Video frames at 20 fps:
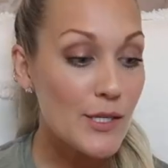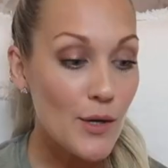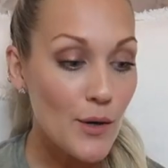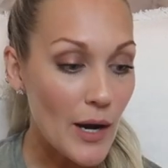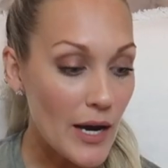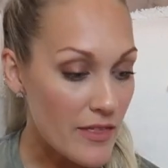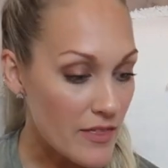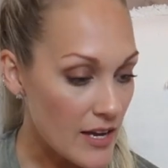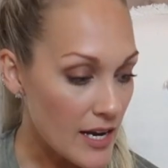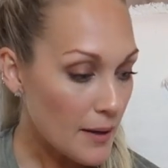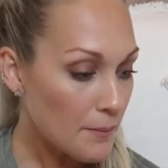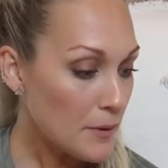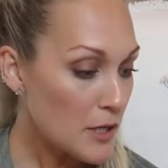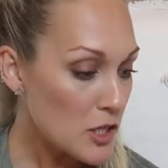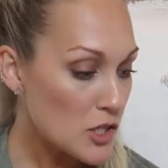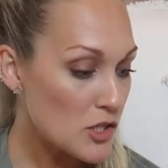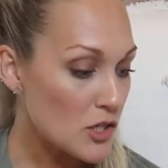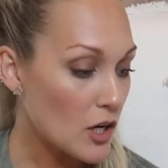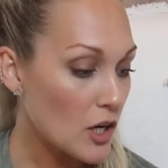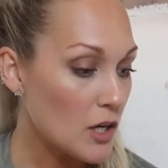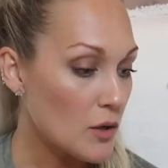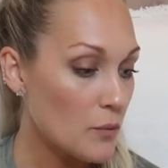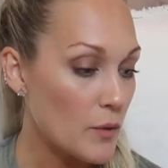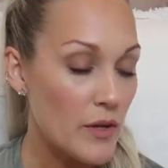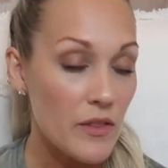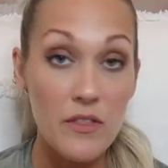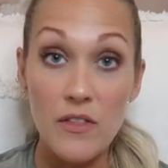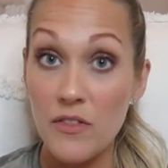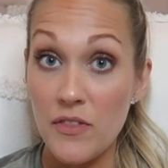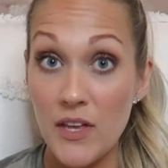So I think I'm gonna start
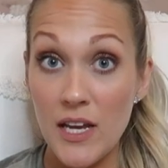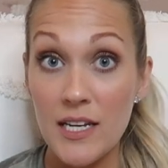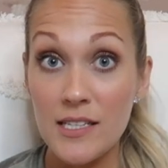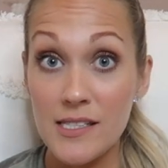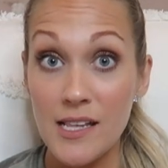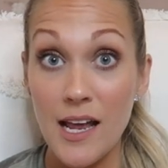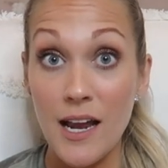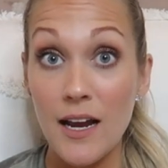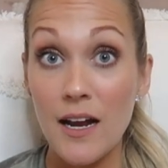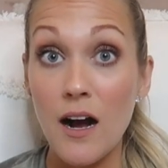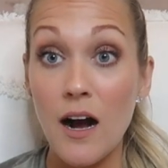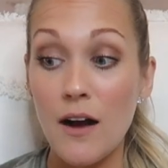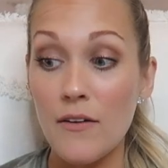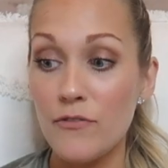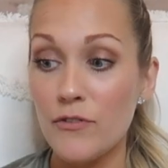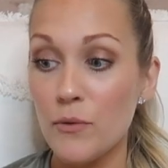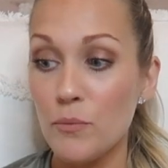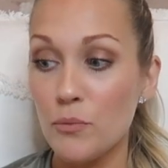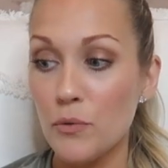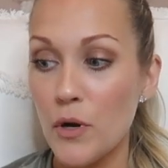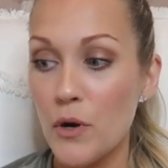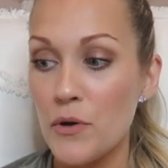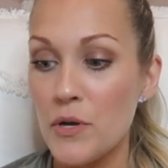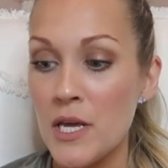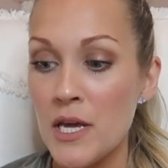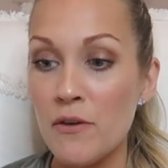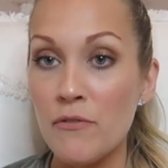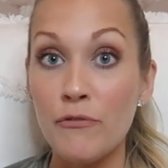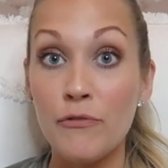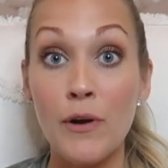with the things that I got for
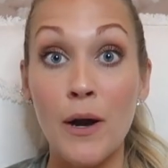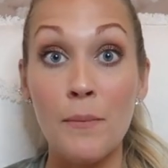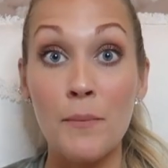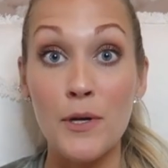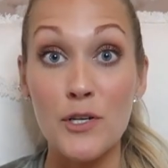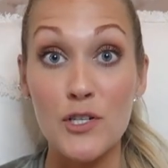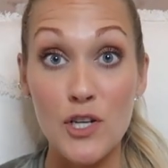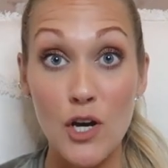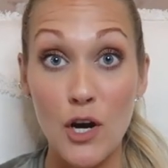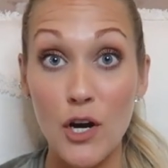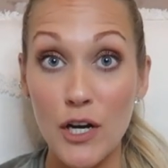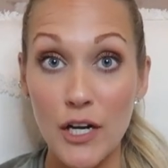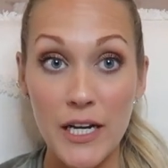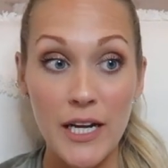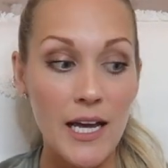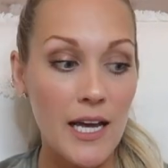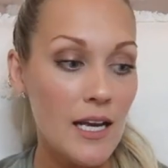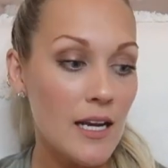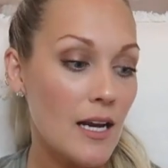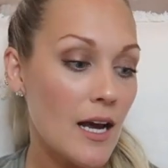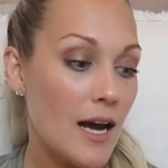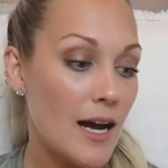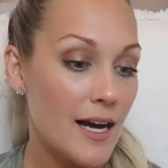Brody from Target,